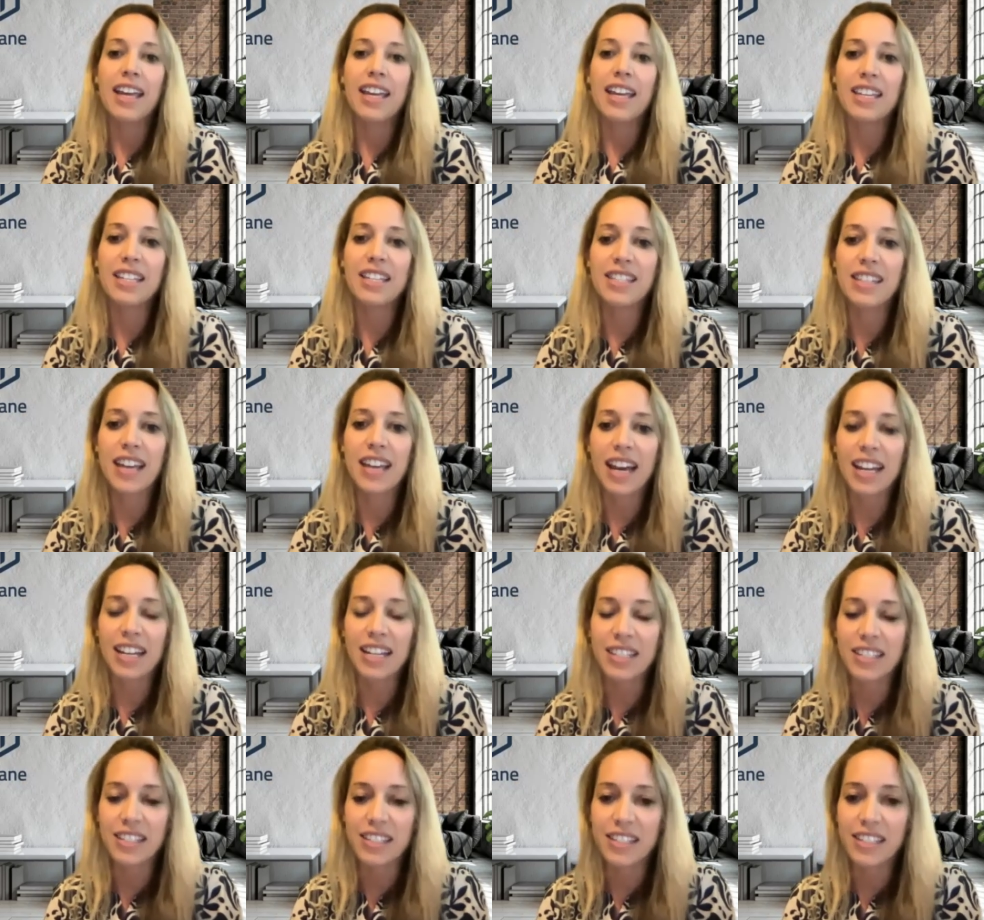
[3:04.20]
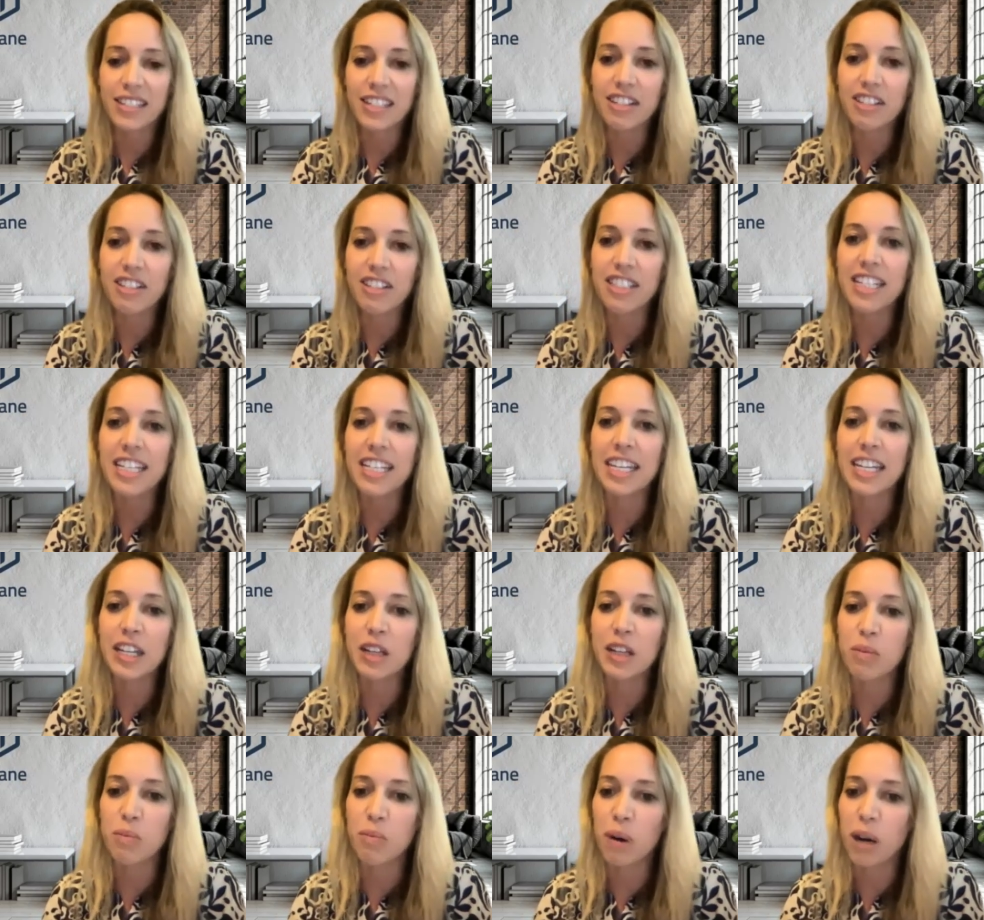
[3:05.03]
is that is
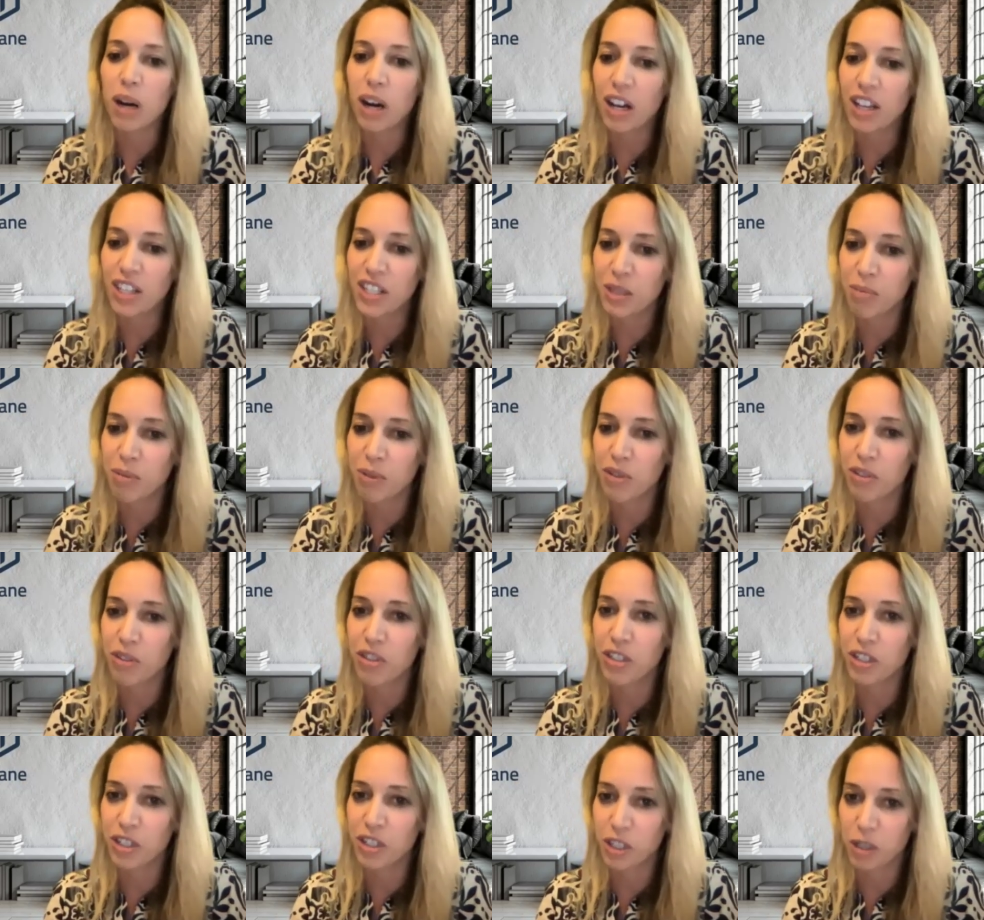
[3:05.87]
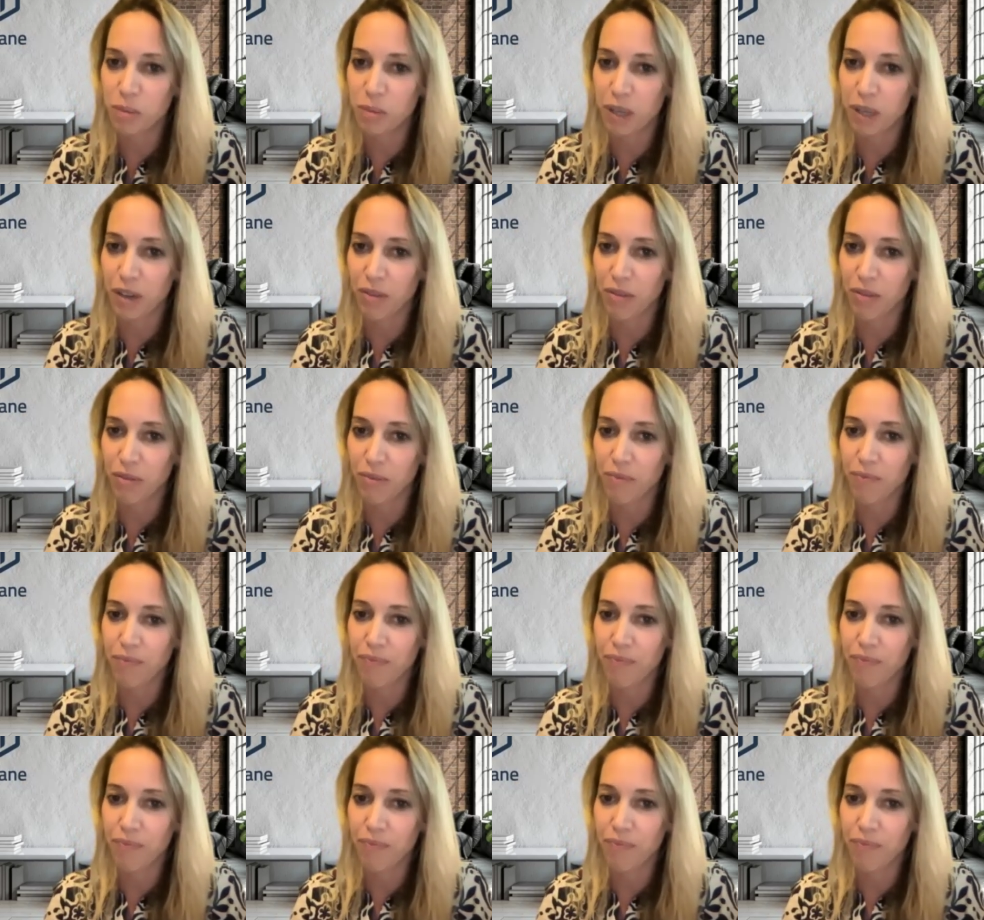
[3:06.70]
nearly impossible to dispute.